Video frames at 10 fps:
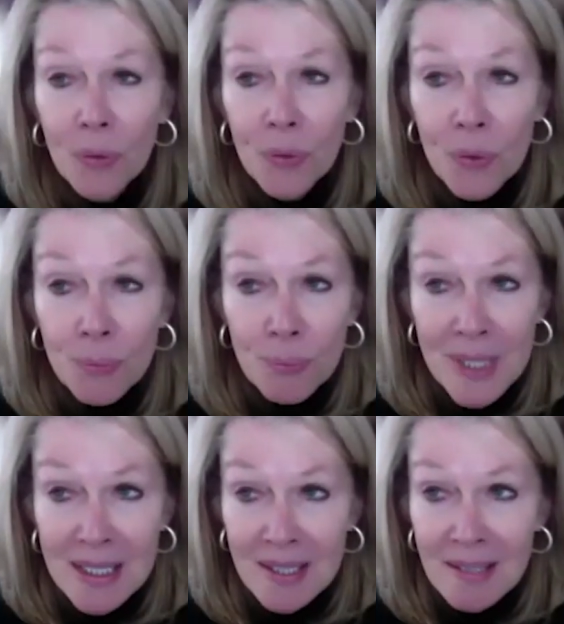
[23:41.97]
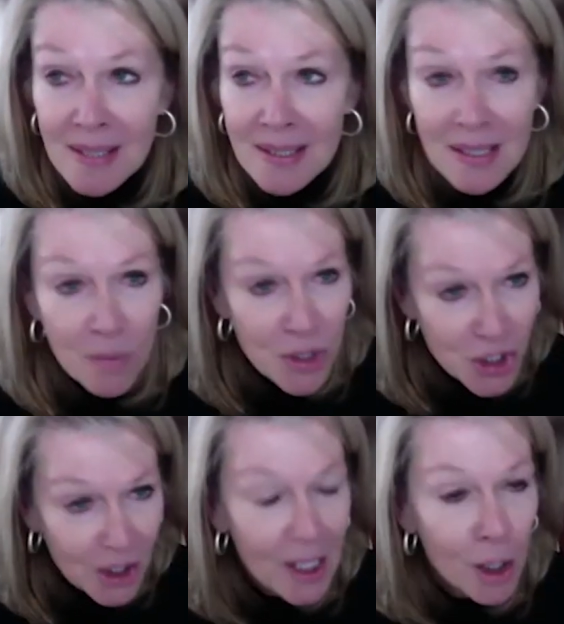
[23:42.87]
the reason that someone
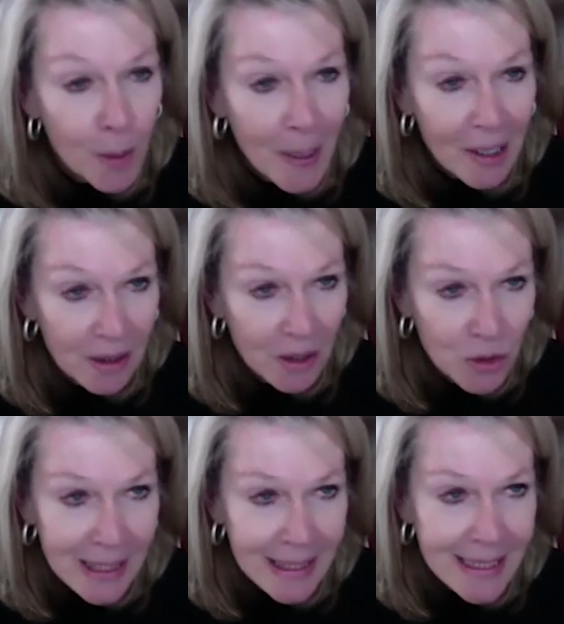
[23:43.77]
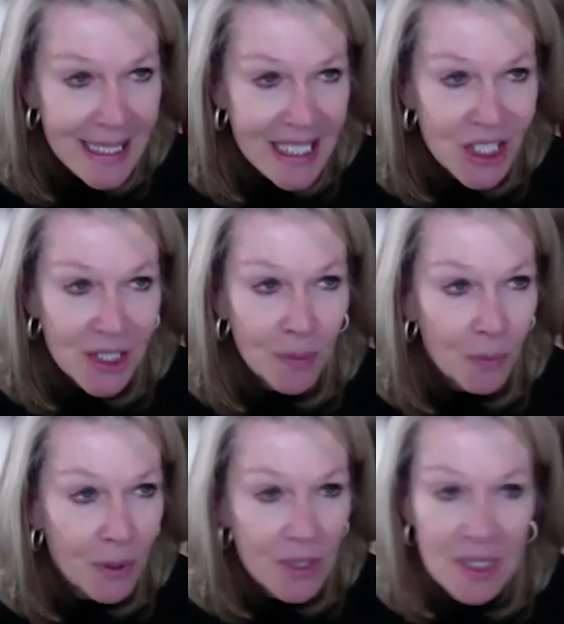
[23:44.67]
should care about accreditation
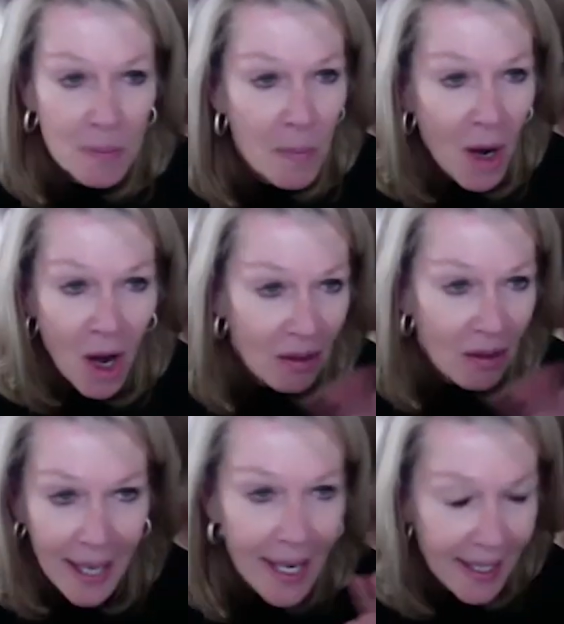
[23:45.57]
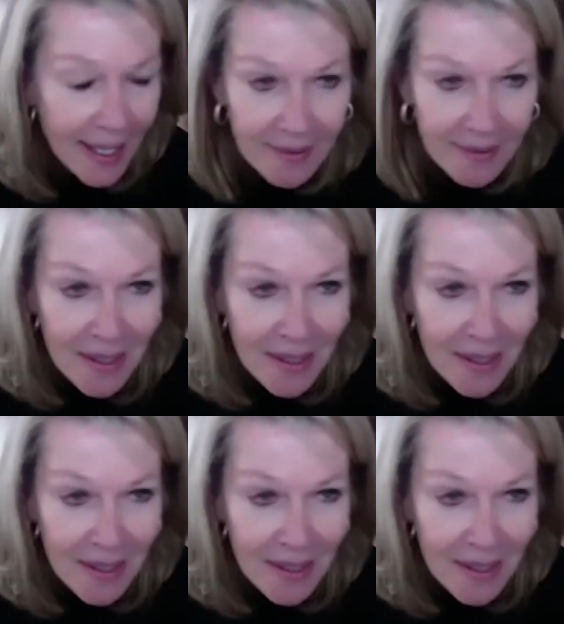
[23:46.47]
with a small a,